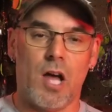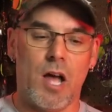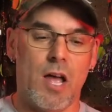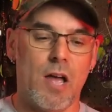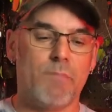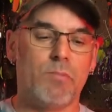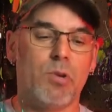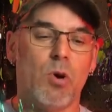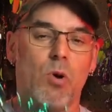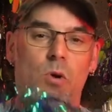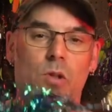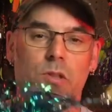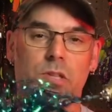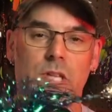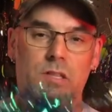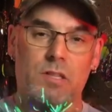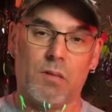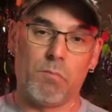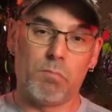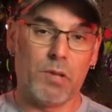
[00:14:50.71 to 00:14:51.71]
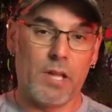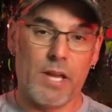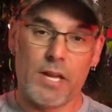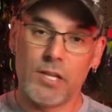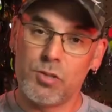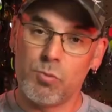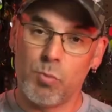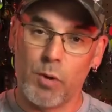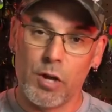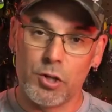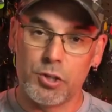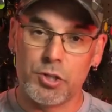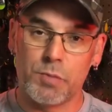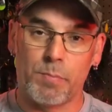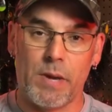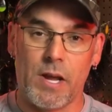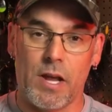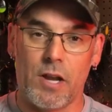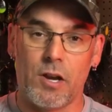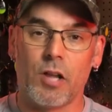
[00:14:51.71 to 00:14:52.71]
I'm told that the blades will
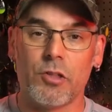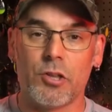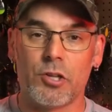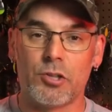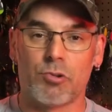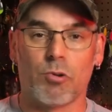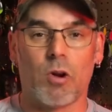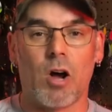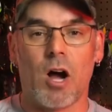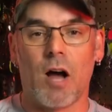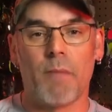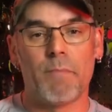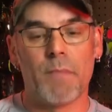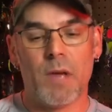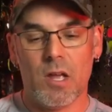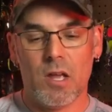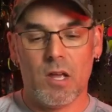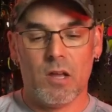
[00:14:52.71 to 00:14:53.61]
spin on the drop,